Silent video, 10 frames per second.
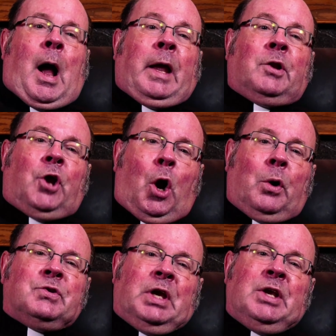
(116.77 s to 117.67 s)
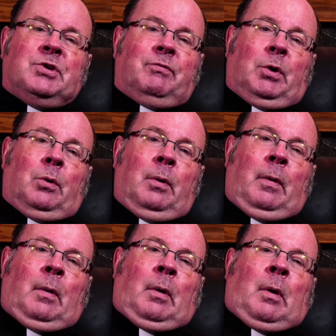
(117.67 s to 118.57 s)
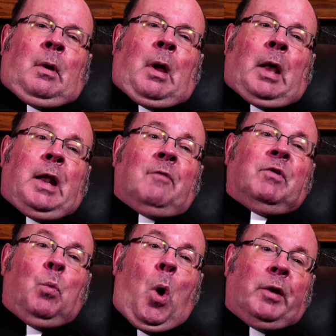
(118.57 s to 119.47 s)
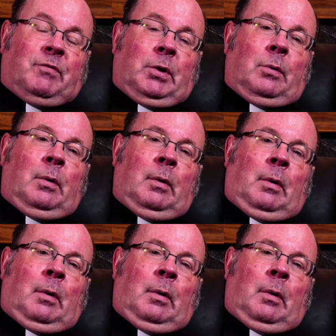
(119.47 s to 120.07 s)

I encourage each of you and every one of you